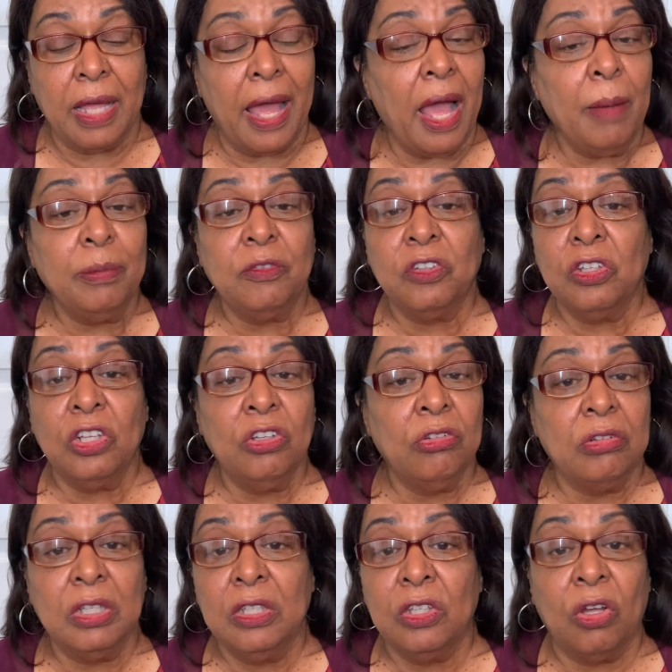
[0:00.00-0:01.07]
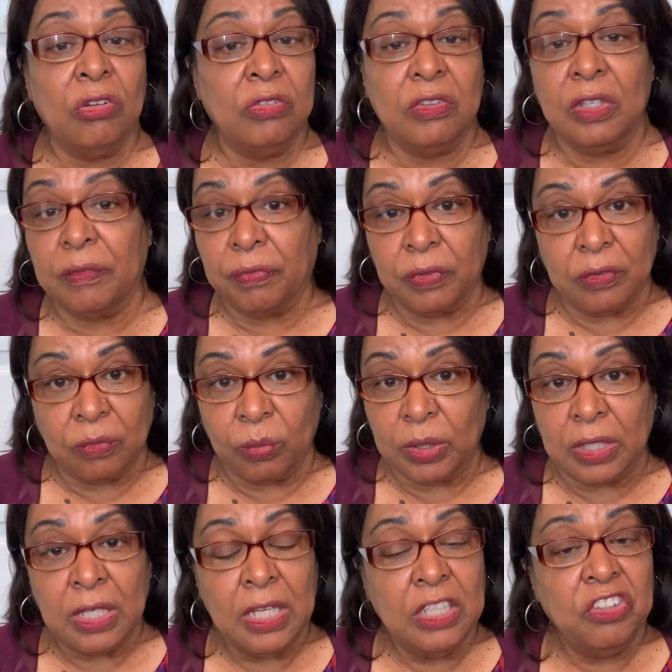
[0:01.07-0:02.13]
Absolutely no difference. What
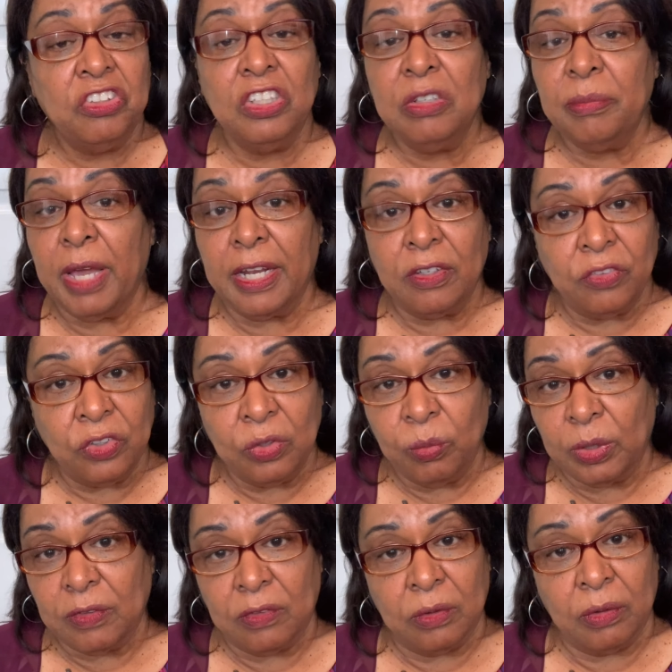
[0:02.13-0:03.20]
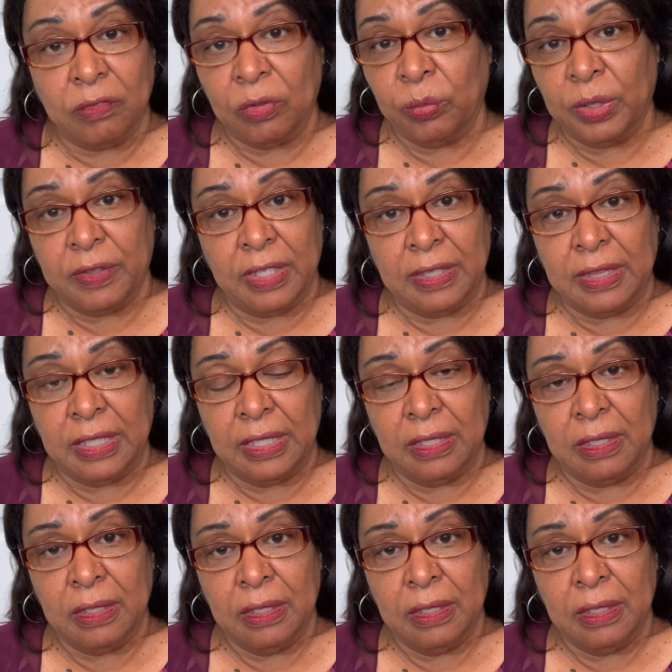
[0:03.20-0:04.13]
shouldn't matter to you whatsoever what they think.